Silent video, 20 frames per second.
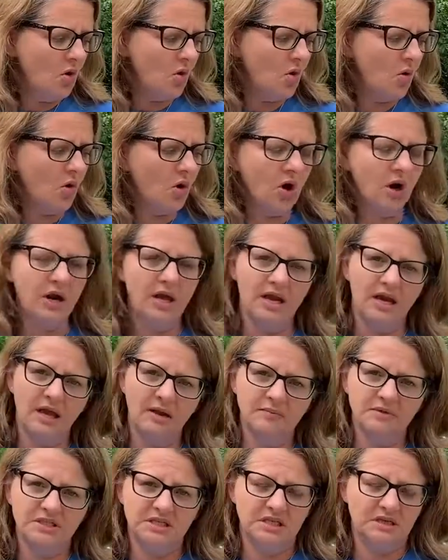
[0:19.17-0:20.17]
or an
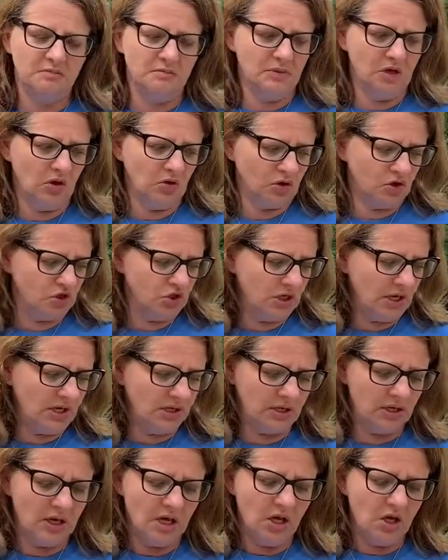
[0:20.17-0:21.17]
empty milk
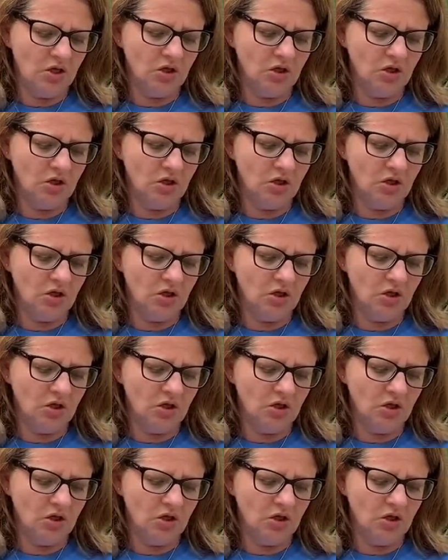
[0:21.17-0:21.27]
jug.